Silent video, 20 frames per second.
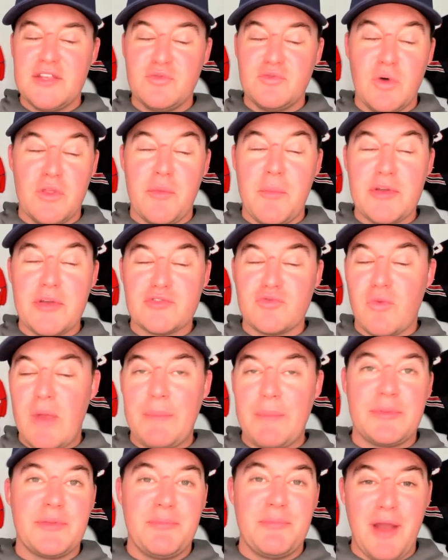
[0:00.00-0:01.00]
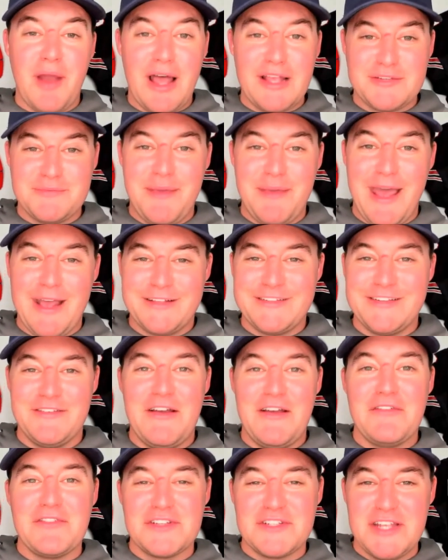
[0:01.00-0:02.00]
He's one of the most ripped prospects
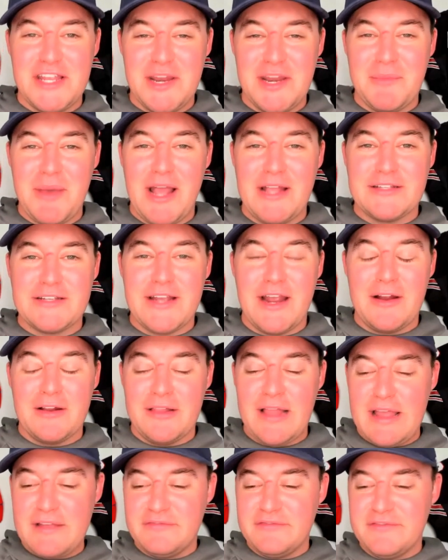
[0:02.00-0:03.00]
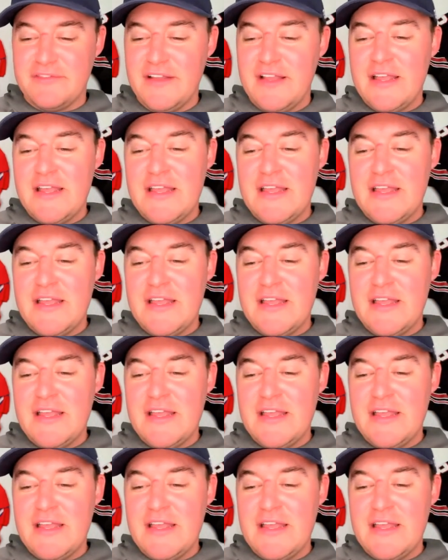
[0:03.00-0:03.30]
I've ever seen in my entire life.